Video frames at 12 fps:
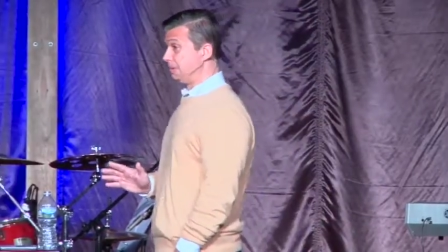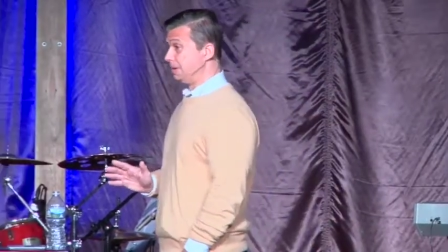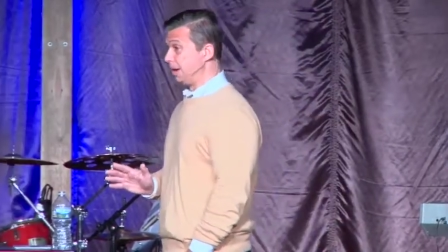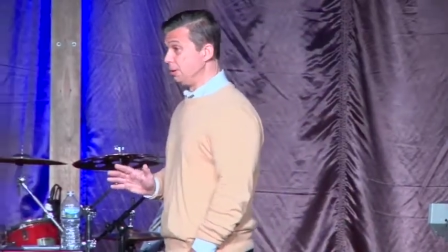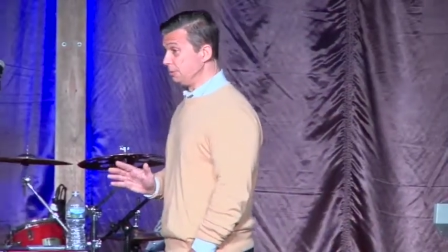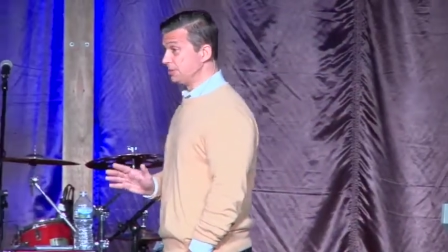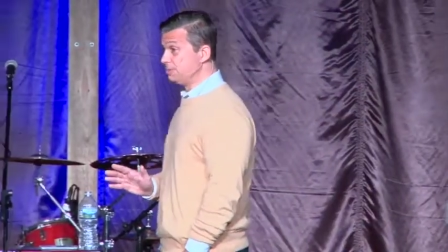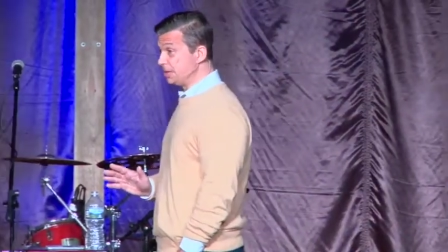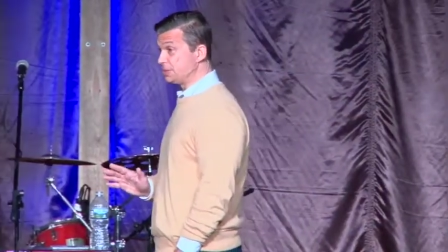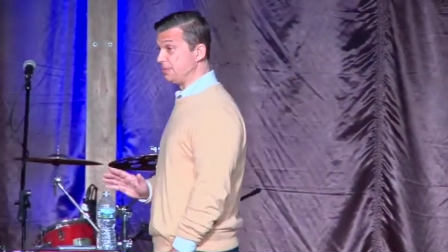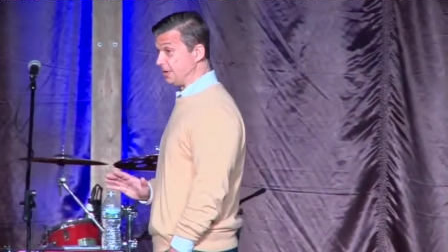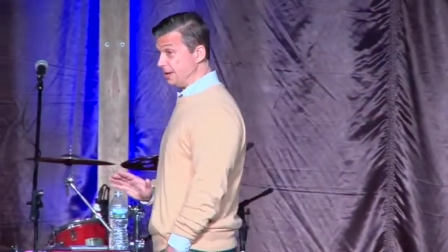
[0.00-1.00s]
I don't see
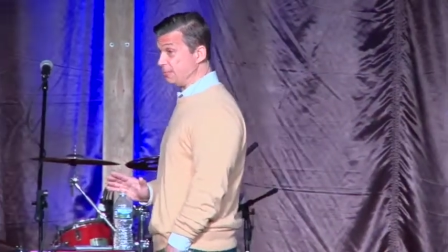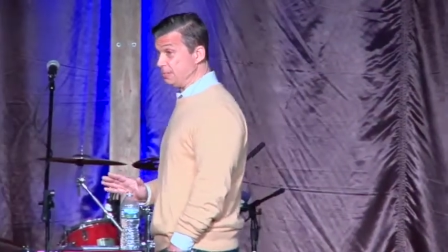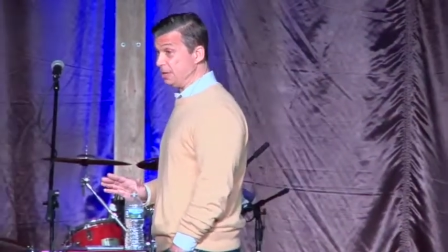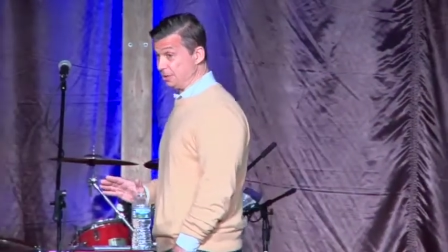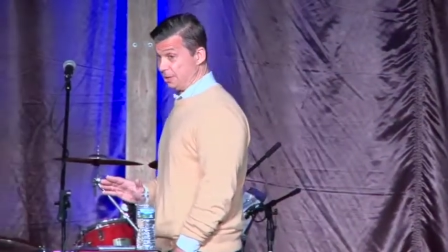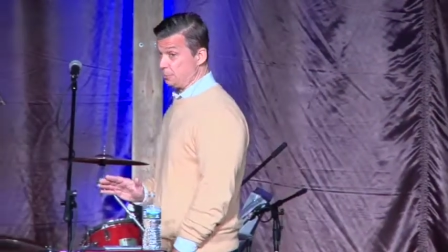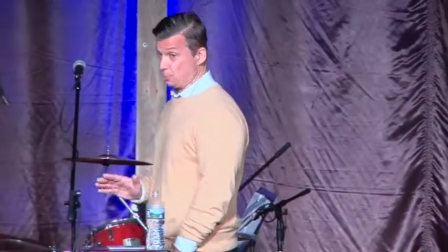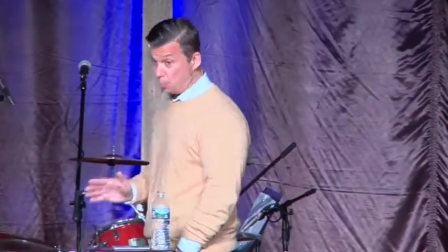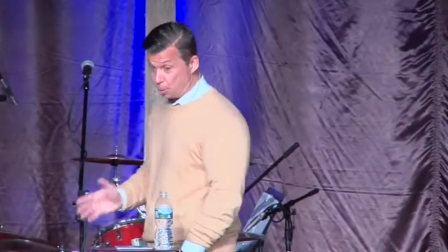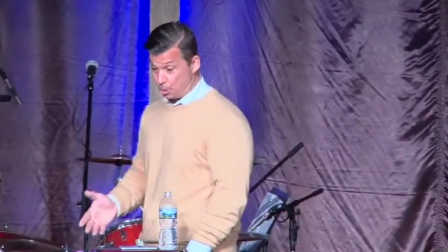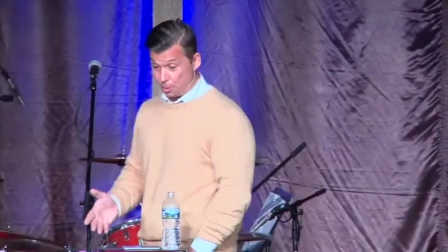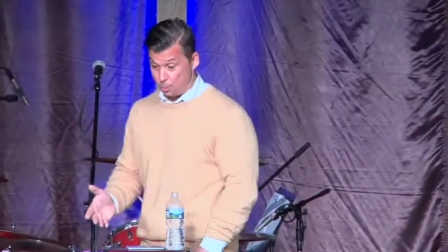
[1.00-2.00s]
myself ever being like
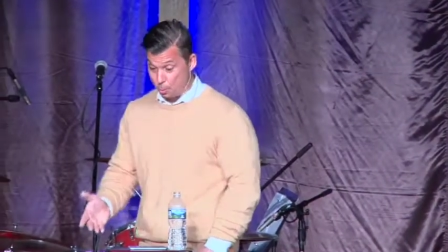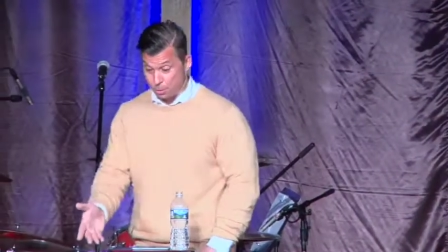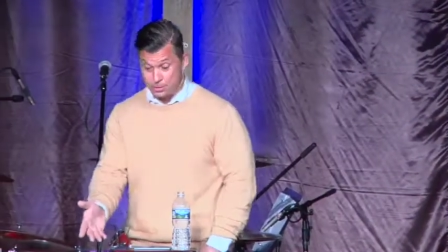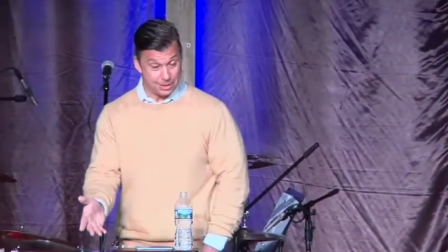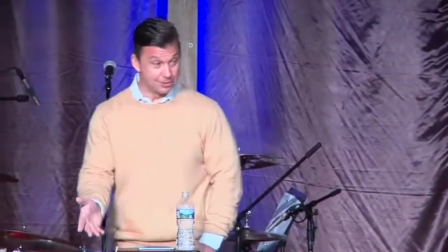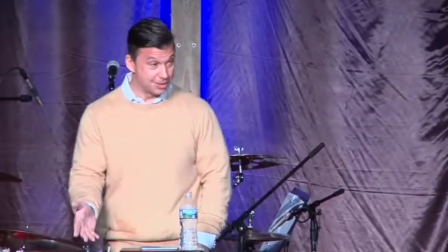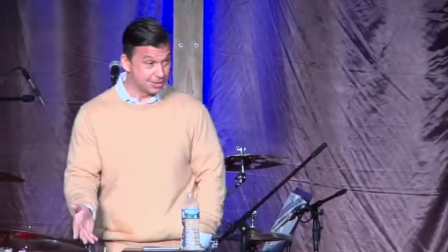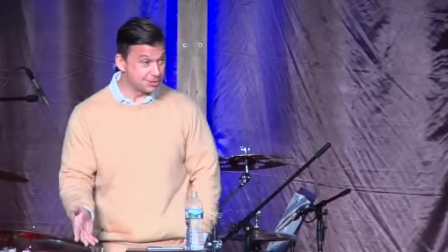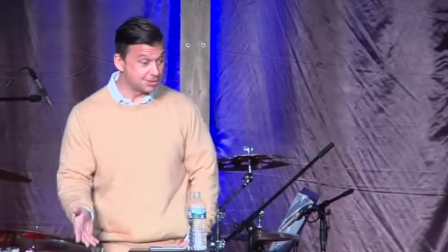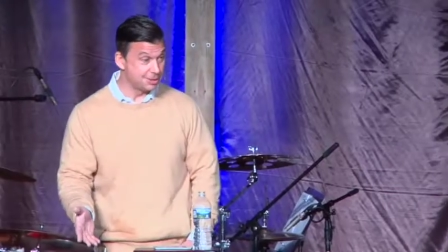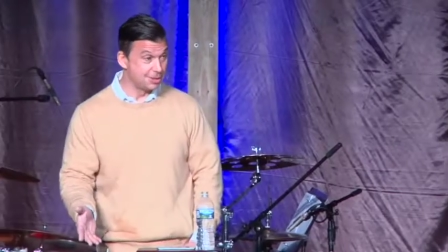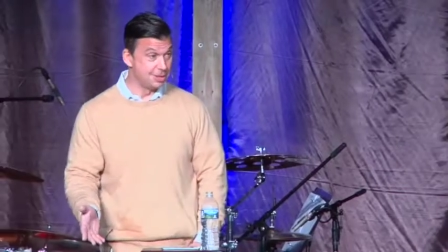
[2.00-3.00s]
wor- worthy of
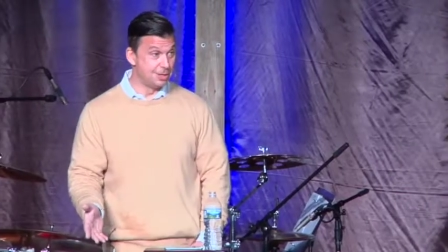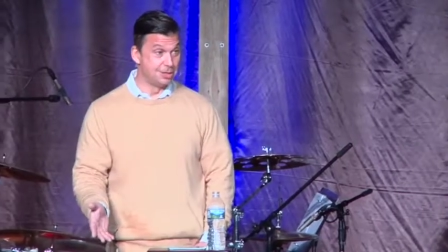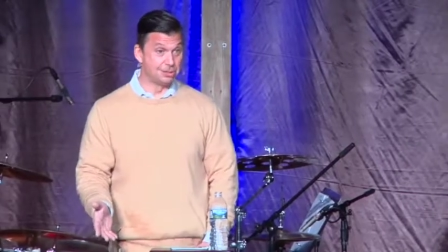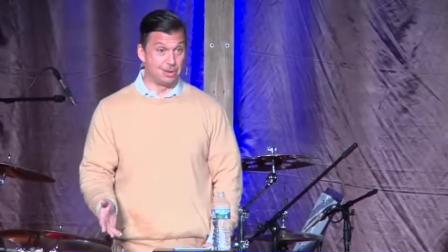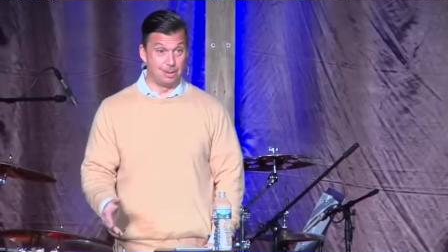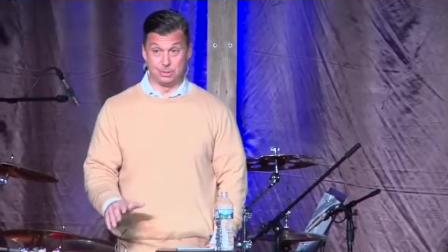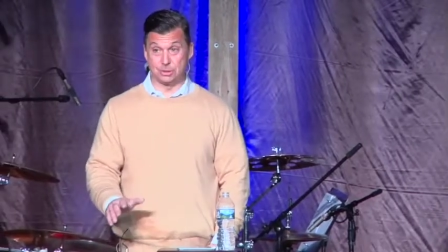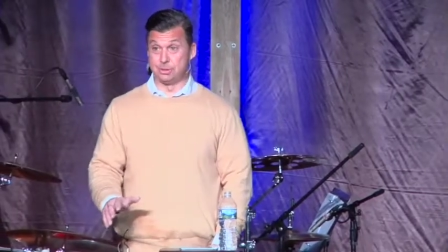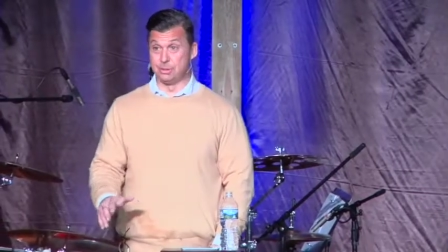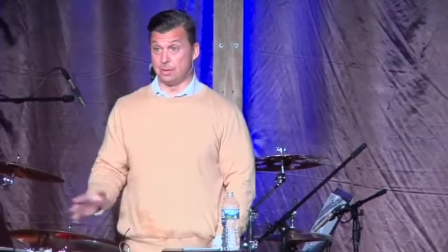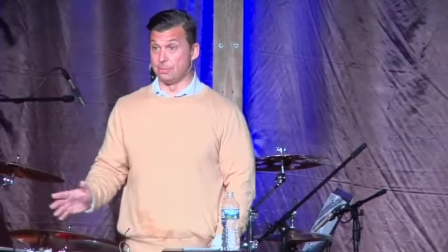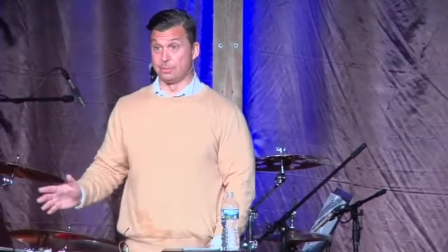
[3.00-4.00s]
this. So I'm just
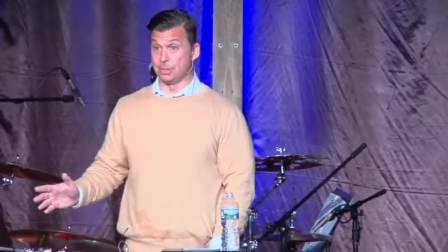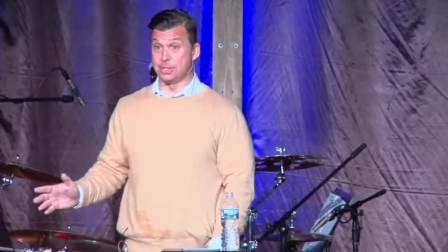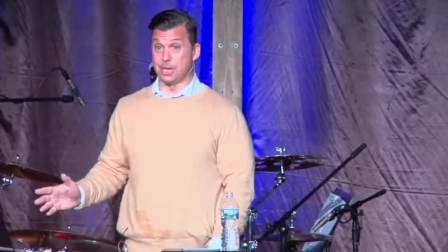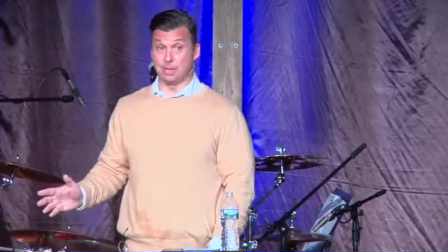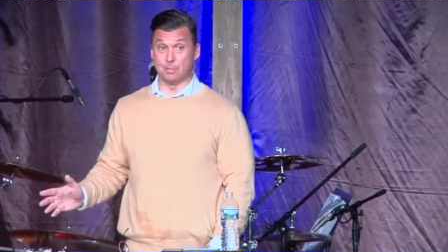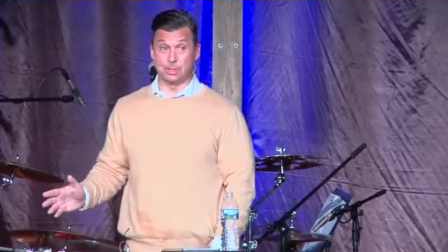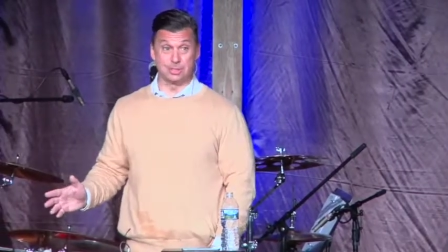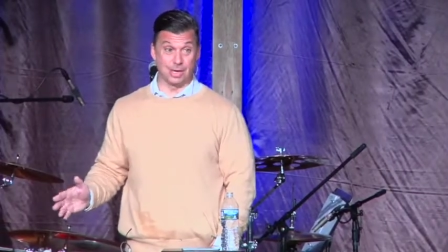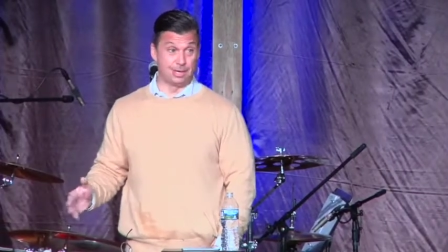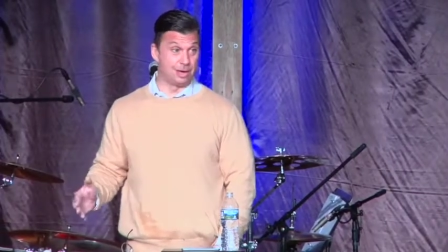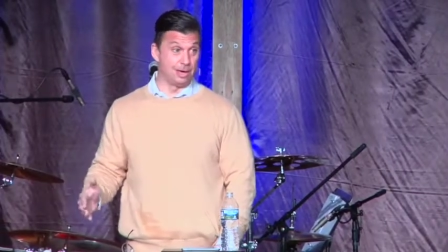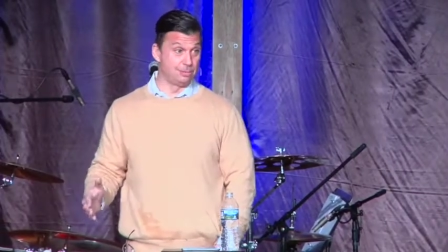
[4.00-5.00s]
never going to take it because I,
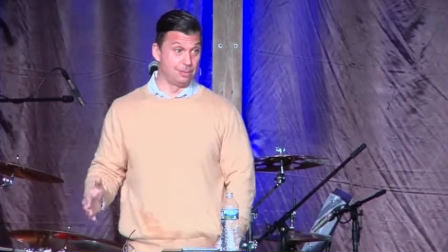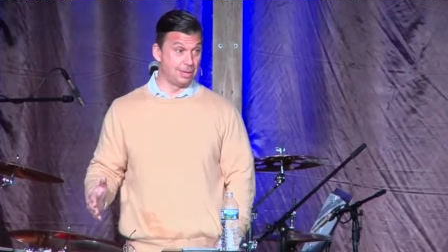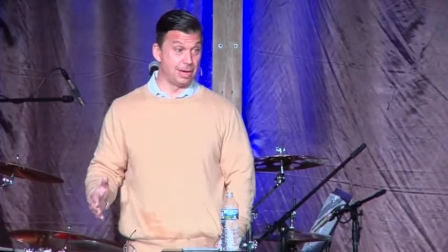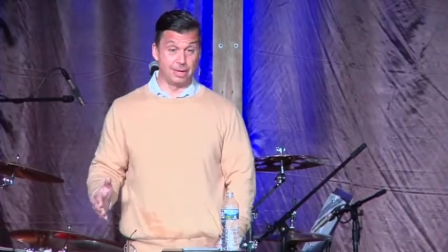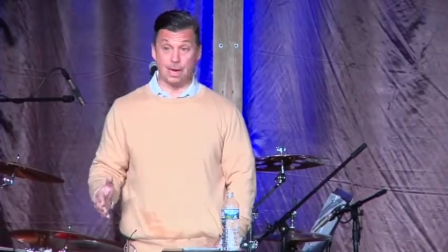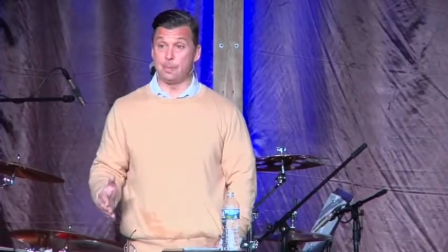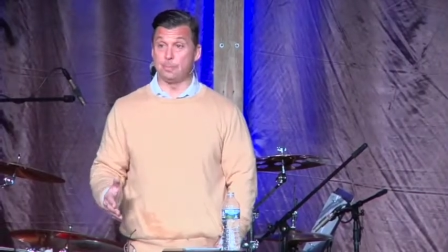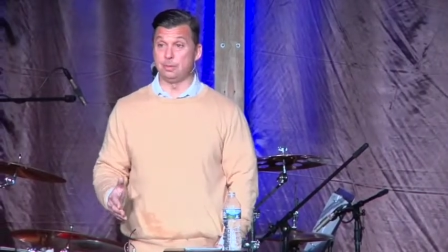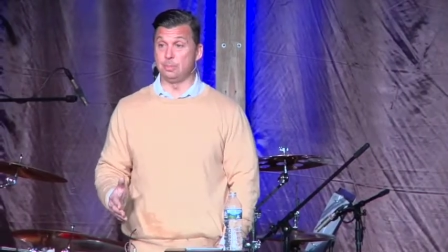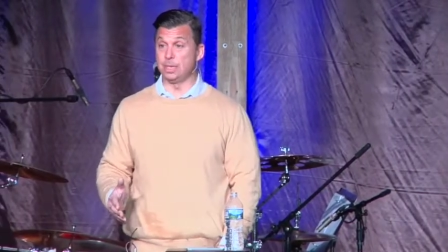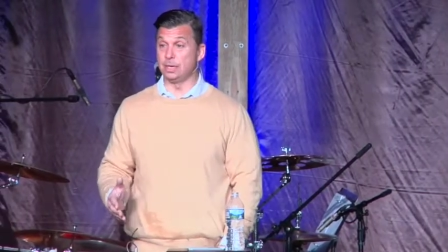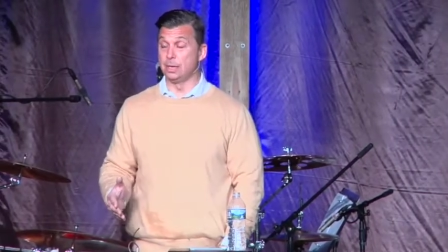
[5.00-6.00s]
I don't want that to happen to
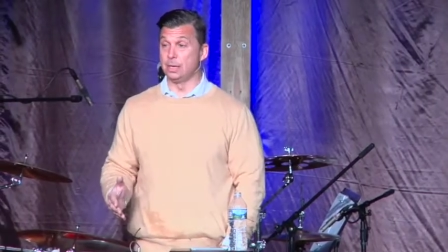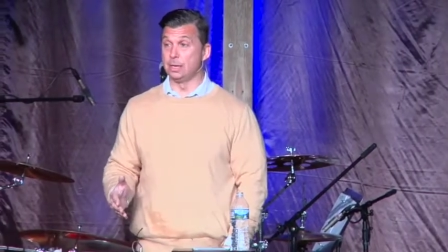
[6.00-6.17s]
me.